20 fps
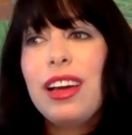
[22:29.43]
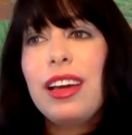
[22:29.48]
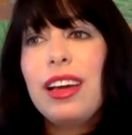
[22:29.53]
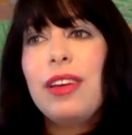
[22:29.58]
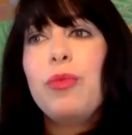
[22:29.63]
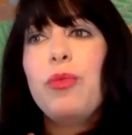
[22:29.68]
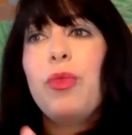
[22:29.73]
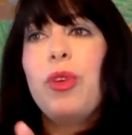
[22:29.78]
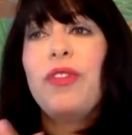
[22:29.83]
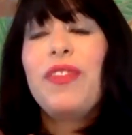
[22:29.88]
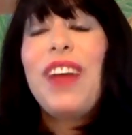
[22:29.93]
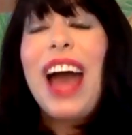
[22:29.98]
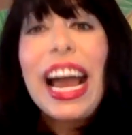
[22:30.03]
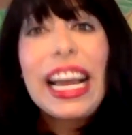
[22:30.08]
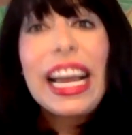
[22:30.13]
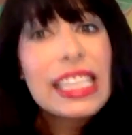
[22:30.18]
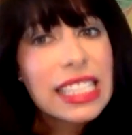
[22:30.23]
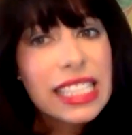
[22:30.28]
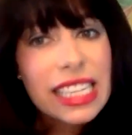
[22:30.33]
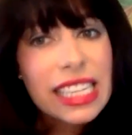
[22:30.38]
we're
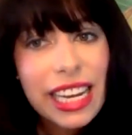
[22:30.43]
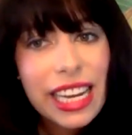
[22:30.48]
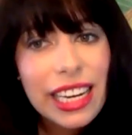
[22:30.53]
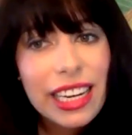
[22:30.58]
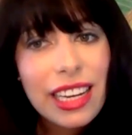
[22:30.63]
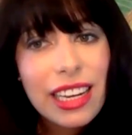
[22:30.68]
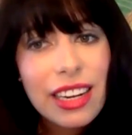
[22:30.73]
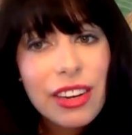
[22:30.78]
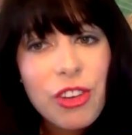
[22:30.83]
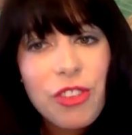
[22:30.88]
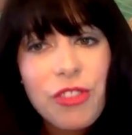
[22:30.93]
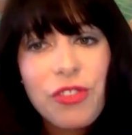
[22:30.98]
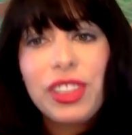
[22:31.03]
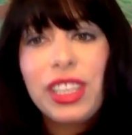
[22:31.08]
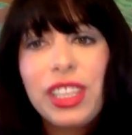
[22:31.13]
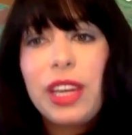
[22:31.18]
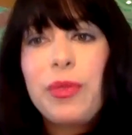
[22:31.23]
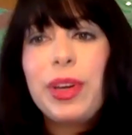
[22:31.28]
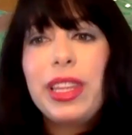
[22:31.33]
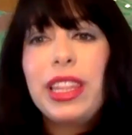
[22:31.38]
vaccinated,
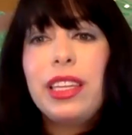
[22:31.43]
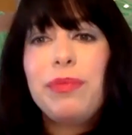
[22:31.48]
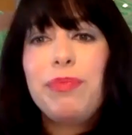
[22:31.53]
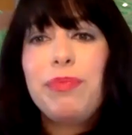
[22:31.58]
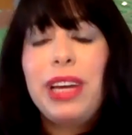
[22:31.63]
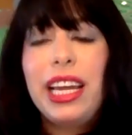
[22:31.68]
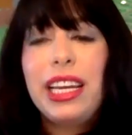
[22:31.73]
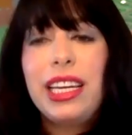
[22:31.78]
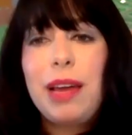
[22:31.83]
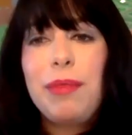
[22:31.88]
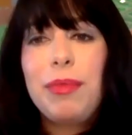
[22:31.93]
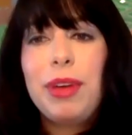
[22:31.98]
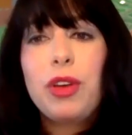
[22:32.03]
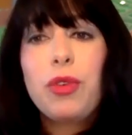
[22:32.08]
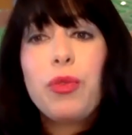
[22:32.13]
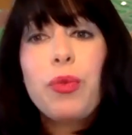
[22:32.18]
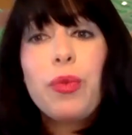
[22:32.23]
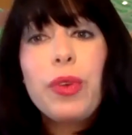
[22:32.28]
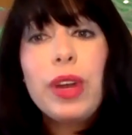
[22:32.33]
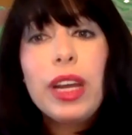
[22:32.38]
hopefully when the pandemic
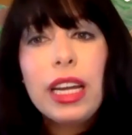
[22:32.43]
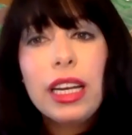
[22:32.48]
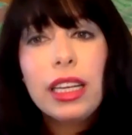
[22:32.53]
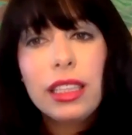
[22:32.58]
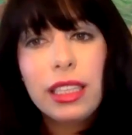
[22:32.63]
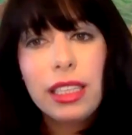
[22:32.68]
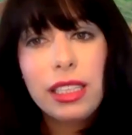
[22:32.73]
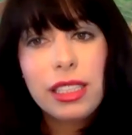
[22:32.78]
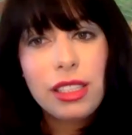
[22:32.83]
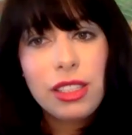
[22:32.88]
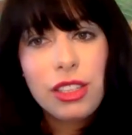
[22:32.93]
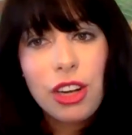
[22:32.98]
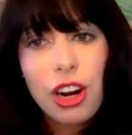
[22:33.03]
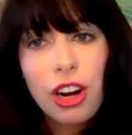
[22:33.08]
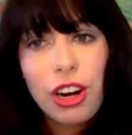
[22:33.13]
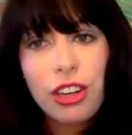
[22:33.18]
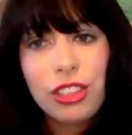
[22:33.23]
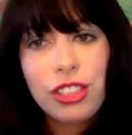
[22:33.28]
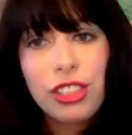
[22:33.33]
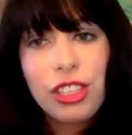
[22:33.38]
really
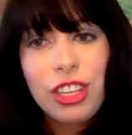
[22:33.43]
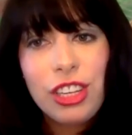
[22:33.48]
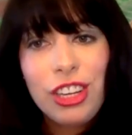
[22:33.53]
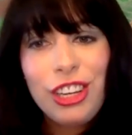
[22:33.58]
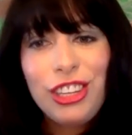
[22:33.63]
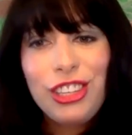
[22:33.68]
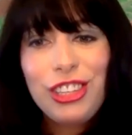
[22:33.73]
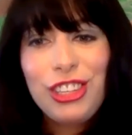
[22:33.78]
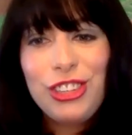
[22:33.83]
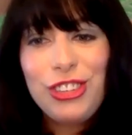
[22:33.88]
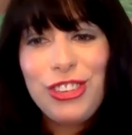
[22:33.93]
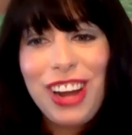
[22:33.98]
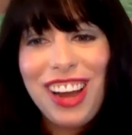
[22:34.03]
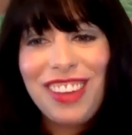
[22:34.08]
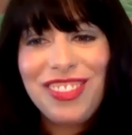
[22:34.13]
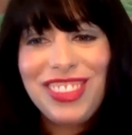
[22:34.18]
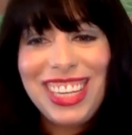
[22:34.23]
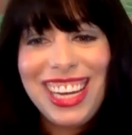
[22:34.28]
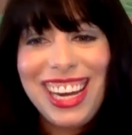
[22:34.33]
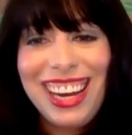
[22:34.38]
starts to
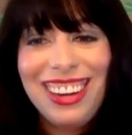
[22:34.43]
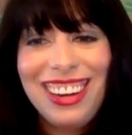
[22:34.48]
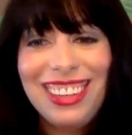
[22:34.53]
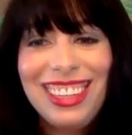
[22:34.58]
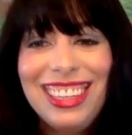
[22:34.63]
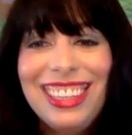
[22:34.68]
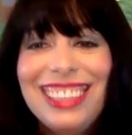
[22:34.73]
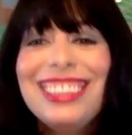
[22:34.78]
drop down?